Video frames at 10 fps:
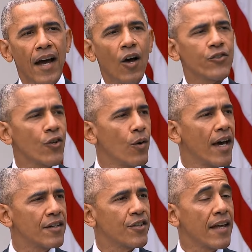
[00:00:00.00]
I also
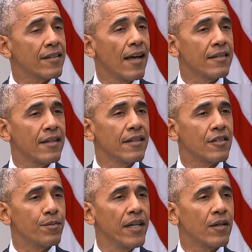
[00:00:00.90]
had a chance last night
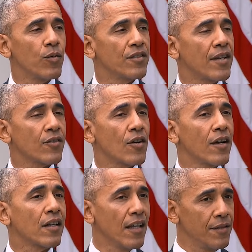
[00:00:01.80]
to speak with
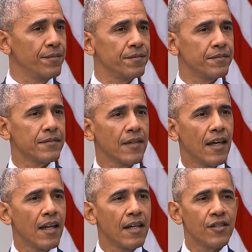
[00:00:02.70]
Secretary Clinton,
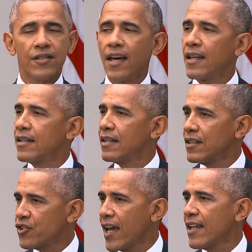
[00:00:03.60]
and I just had
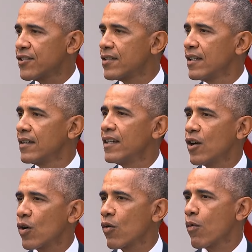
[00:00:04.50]
a chance to
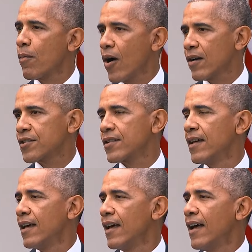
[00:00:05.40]
hear her remarks.
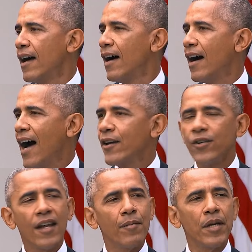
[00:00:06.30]
I
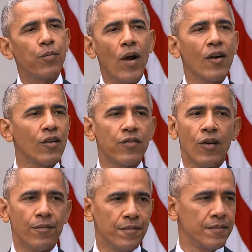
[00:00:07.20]
could not be prouder of
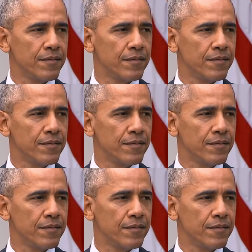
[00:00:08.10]
her.